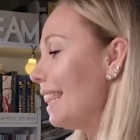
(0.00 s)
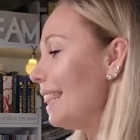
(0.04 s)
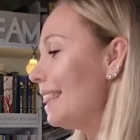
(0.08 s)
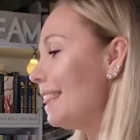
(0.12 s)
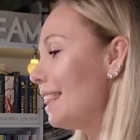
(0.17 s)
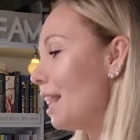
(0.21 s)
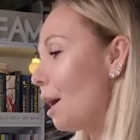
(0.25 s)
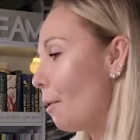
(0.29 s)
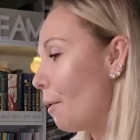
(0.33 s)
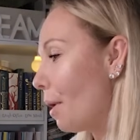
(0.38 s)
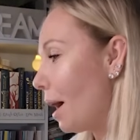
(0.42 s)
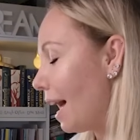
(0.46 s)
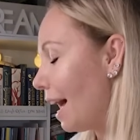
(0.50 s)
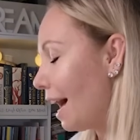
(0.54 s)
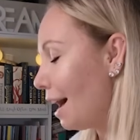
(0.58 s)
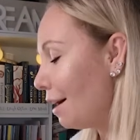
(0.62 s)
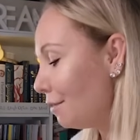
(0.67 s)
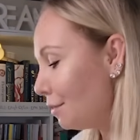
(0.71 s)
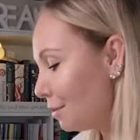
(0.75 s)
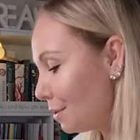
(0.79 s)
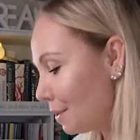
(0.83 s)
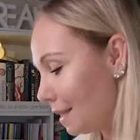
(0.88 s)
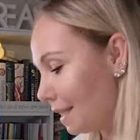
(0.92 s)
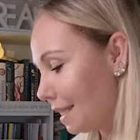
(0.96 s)
Now, I
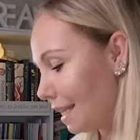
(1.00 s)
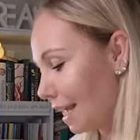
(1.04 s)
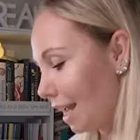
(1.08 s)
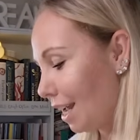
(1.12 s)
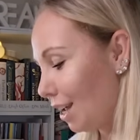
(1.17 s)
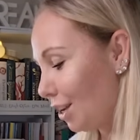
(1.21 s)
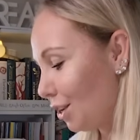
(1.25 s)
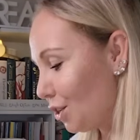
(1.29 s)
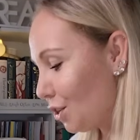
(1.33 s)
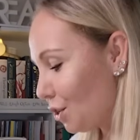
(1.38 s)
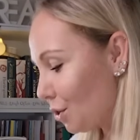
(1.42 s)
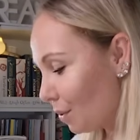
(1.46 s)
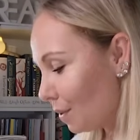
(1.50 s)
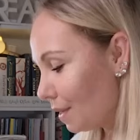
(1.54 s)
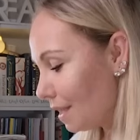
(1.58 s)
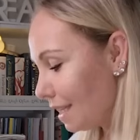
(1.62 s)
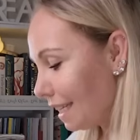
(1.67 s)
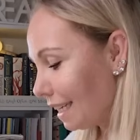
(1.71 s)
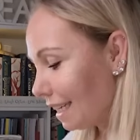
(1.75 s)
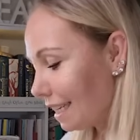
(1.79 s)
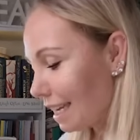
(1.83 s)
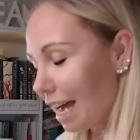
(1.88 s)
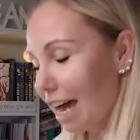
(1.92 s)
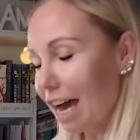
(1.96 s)
have to say,
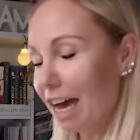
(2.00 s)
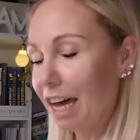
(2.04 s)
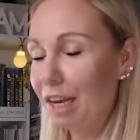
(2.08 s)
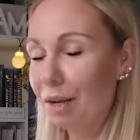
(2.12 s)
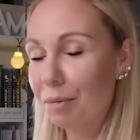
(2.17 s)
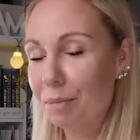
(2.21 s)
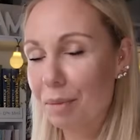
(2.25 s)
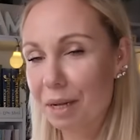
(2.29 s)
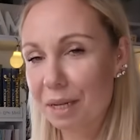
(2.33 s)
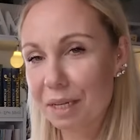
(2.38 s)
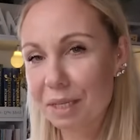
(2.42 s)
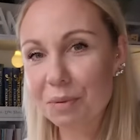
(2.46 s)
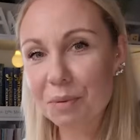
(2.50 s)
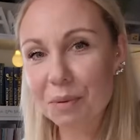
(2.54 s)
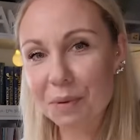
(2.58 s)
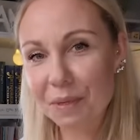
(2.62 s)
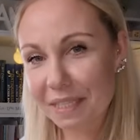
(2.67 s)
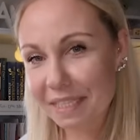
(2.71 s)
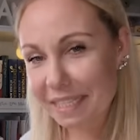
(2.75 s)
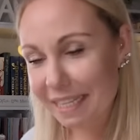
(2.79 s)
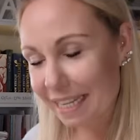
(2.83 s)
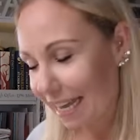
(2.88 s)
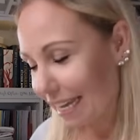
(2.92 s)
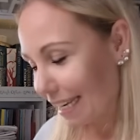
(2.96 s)
choosing the animals
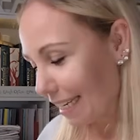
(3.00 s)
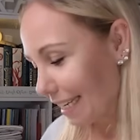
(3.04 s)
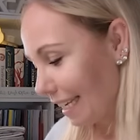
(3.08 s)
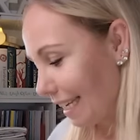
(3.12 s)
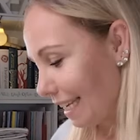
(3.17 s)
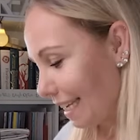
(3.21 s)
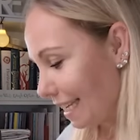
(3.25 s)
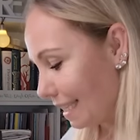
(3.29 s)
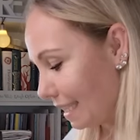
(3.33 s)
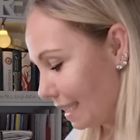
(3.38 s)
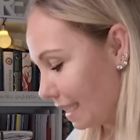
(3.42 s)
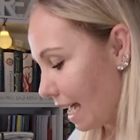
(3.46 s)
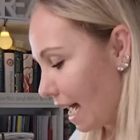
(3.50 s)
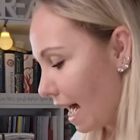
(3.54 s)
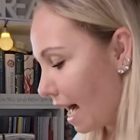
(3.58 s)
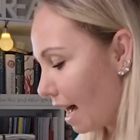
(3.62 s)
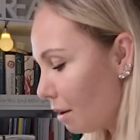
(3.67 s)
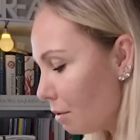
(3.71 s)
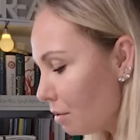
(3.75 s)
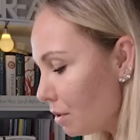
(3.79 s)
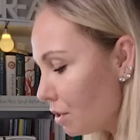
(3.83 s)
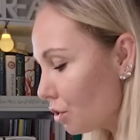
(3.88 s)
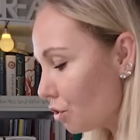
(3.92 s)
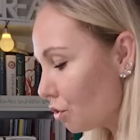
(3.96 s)
was not easy.
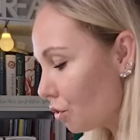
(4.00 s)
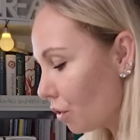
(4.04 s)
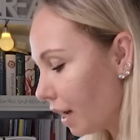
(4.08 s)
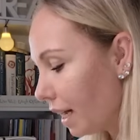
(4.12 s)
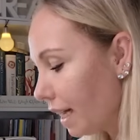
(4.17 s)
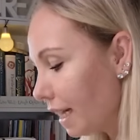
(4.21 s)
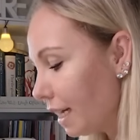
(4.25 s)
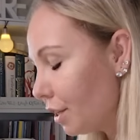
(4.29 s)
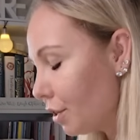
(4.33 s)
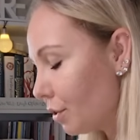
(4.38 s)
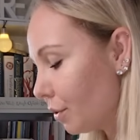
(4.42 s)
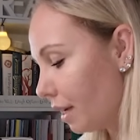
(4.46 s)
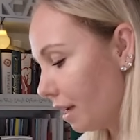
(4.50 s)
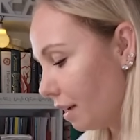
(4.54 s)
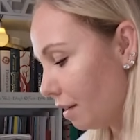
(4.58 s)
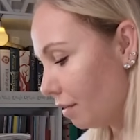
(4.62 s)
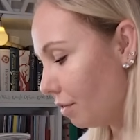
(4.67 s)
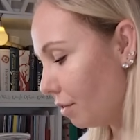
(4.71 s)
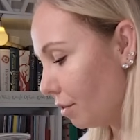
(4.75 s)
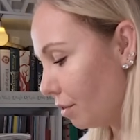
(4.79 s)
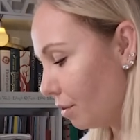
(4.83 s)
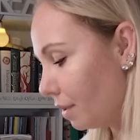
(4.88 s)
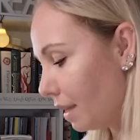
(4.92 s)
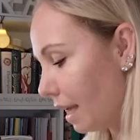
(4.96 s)
I was trying to
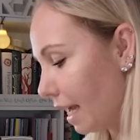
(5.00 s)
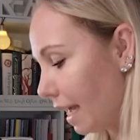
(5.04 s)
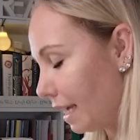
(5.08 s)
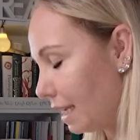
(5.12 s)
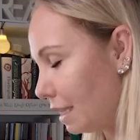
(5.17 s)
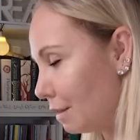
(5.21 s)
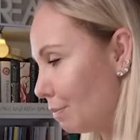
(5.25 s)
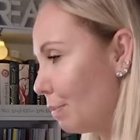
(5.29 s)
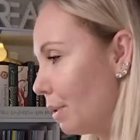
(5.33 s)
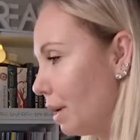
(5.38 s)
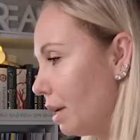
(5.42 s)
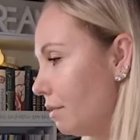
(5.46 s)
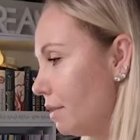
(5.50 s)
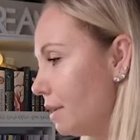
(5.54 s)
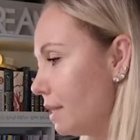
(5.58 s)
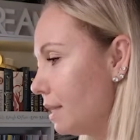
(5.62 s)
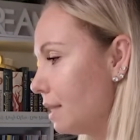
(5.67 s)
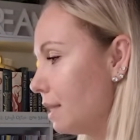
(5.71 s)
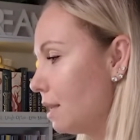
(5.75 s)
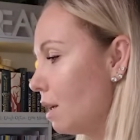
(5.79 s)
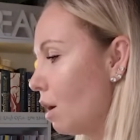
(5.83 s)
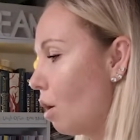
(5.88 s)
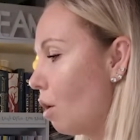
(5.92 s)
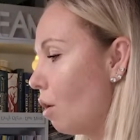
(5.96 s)
give you the
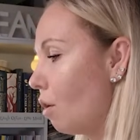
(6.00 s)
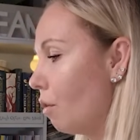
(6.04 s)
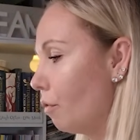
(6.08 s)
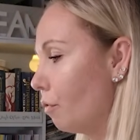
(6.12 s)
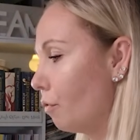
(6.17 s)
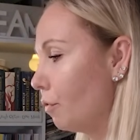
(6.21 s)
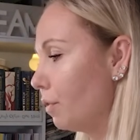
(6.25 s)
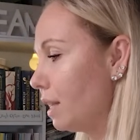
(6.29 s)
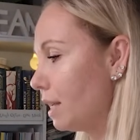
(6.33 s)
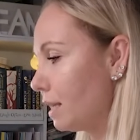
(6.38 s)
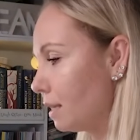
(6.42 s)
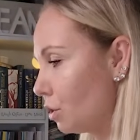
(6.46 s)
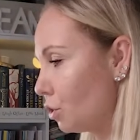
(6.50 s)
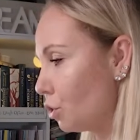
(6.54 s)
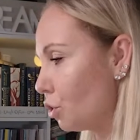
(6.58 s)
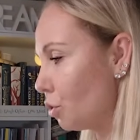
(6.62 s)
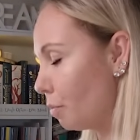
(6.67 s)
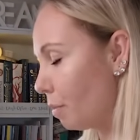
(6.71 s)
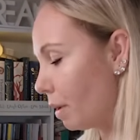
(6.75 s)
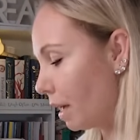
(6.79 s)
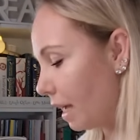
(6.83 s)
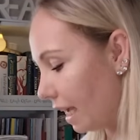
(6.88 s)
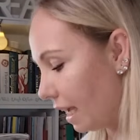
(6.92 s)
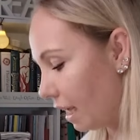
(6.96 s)
experience of
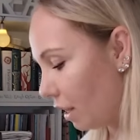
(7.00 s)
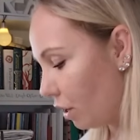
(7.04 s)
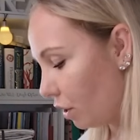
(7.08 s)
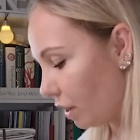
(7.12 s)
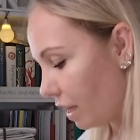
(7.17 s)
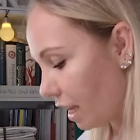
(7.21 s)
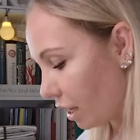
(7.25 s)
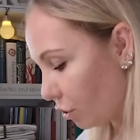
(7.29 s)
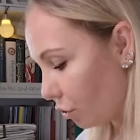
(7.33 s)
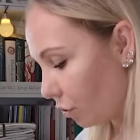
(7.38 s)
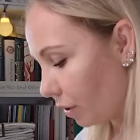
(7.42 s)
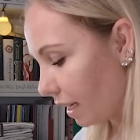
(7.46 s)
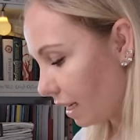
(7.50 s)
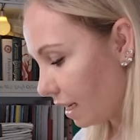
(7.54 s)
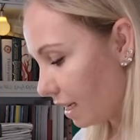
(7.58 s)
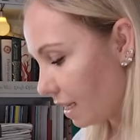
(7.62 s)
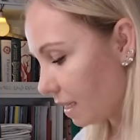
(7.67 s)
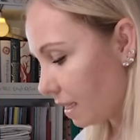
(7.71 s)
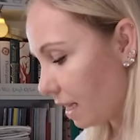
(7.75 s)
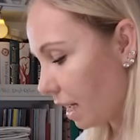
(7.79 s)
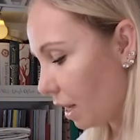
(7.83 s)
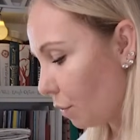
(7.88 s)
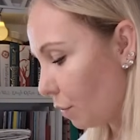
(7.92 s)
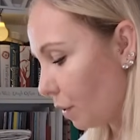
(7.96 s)
decision making, that you can
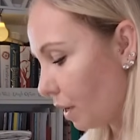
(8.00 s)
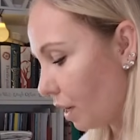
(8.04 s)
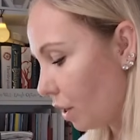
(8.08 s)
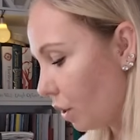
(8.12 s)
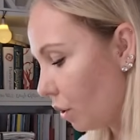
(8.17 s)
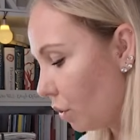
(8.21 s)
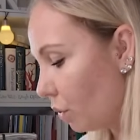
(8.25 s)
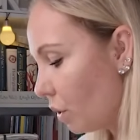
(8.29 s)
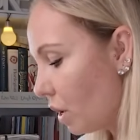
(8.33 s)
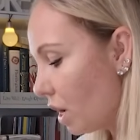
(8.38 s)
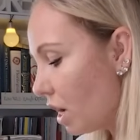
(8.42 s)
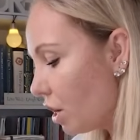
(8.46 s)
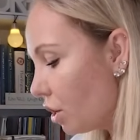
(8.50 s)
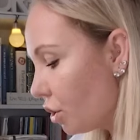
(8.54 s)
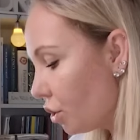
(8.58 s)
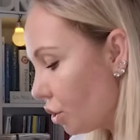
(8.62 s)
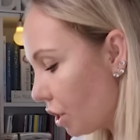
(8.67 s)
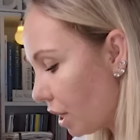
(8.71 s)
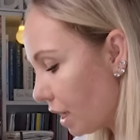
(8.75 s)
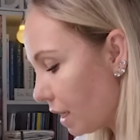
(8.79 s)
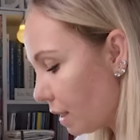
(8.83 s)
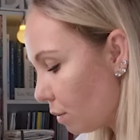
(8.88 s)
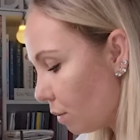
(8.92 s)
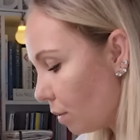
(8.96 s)
decide whether you
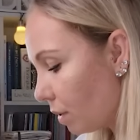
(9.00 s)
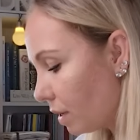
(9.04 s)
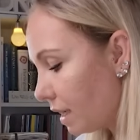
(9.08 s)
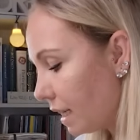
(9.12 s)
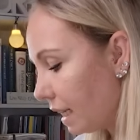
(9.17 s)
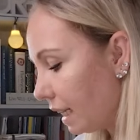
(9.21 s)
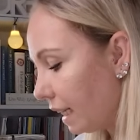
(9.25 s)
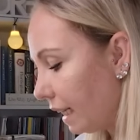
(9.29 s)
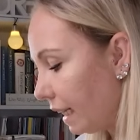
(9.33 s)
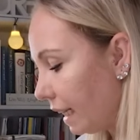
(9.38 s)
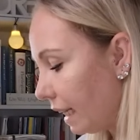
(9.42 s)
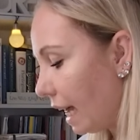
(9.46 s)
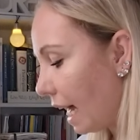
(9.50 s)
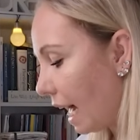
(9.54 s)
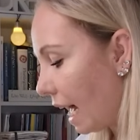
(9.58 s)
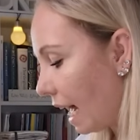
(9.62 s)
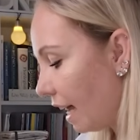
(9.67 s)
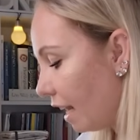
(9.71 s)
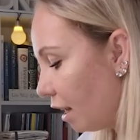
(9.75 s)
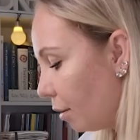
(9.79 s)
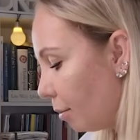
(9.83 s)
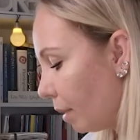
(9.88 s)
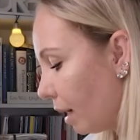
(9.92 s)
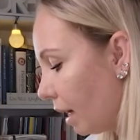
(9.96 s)
just want a little
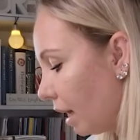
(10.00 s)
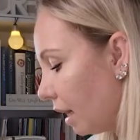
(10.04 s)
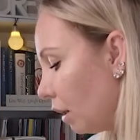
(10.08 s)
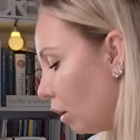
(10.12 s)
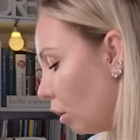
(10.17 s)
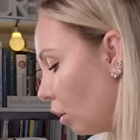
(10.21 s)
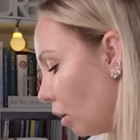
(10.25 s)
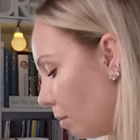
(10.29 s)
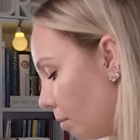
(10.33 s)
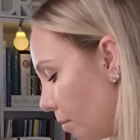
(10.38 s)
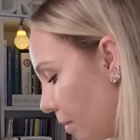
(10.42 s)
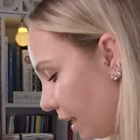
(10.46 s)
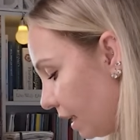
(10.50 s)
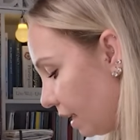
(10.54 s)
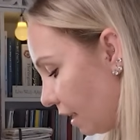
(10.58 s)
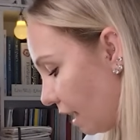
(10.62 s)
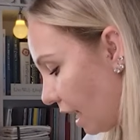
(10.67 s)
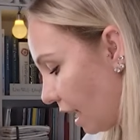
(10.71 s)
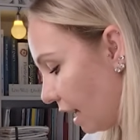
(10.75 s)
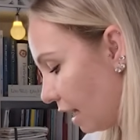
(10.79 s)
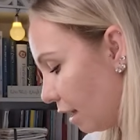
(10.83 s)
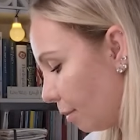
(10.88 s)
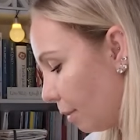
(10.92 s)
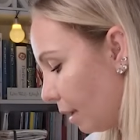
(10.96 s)
animal or a bigger
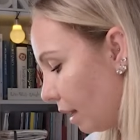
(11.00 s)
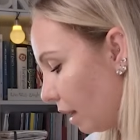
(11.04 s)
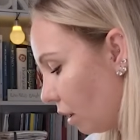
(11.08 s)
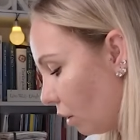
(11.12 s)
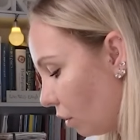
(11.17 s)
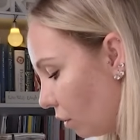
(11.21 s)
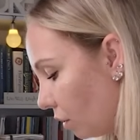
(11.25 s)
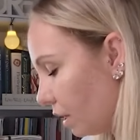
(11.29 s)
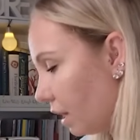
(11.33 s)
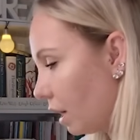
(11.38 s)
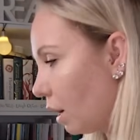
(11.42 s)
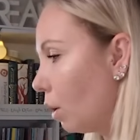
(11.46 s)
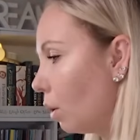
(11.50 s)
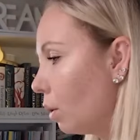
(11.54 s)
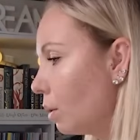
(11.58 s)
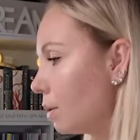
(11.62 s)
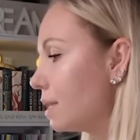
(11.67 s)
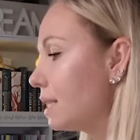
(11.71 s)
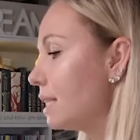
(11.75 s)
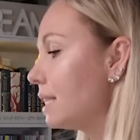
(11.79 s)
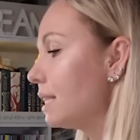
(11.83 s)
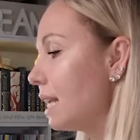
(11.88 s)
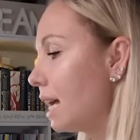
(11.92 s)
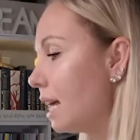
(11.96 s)
animal or the
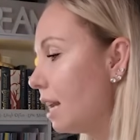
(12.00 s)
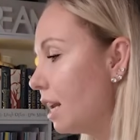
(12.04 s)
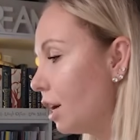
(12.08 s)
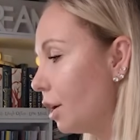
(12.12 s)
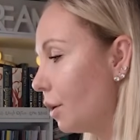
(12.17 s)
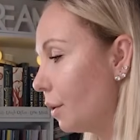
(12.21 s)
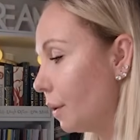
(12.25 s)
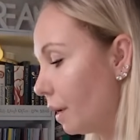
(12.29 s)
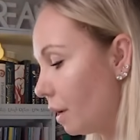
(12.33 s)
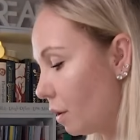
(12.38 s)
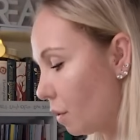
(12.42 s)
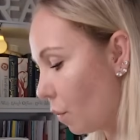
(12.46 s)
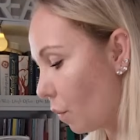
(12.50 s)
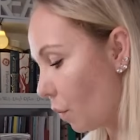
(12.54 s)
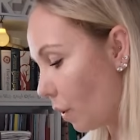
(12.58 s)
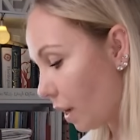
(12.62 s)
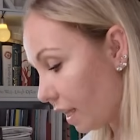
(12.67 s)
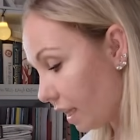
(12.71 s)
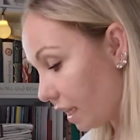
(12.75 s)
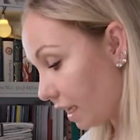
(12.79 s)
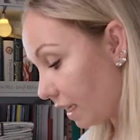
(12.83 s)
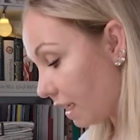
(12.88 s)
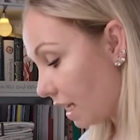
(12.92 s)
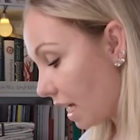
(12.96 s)
whole scenery
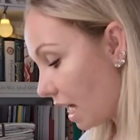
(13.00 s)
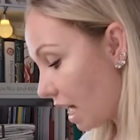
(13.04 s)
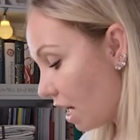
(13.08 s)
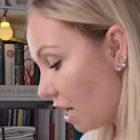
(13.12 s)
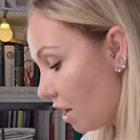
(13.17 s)
with it.